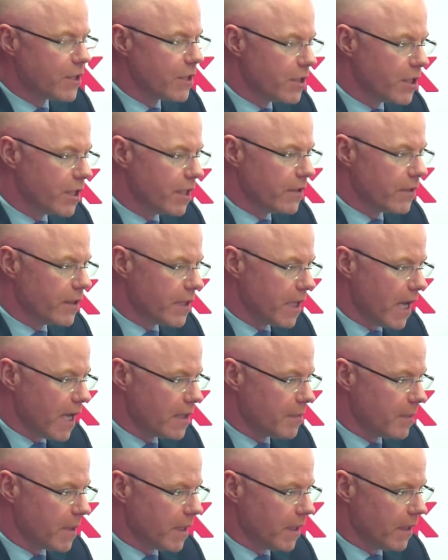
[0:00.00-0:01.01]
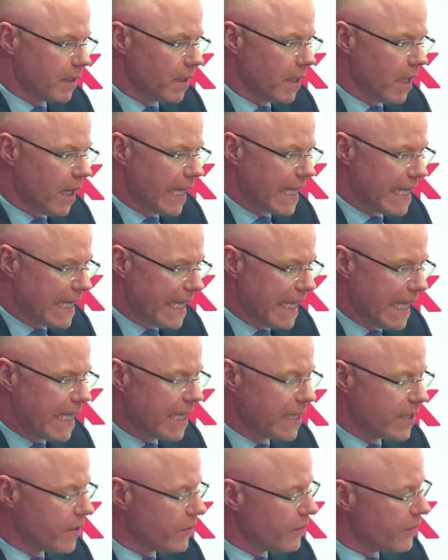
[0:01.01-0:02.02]
Children's Hospital, I
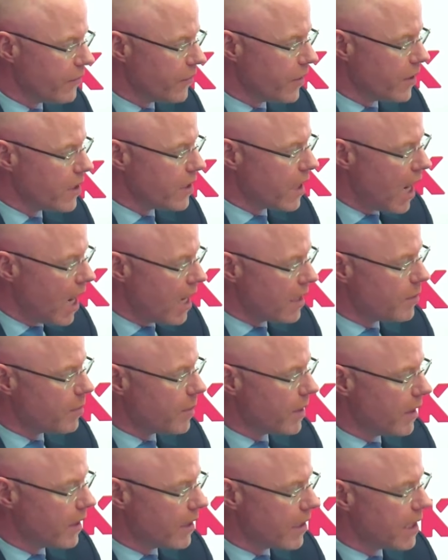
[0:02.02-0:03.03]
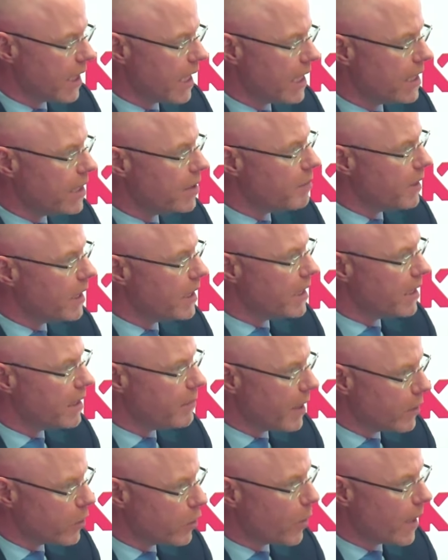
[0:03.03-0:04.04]
think, is the first hospital the state has built in
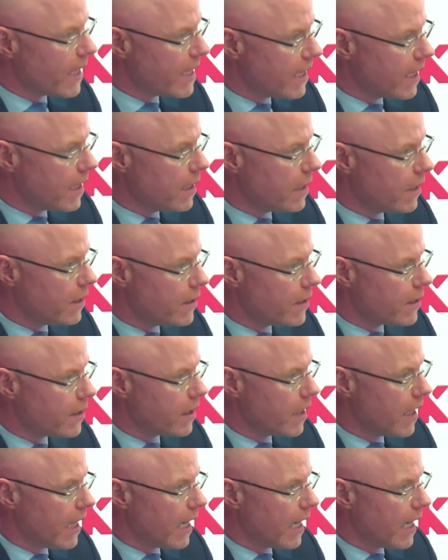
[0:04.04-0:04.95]
about 20 years.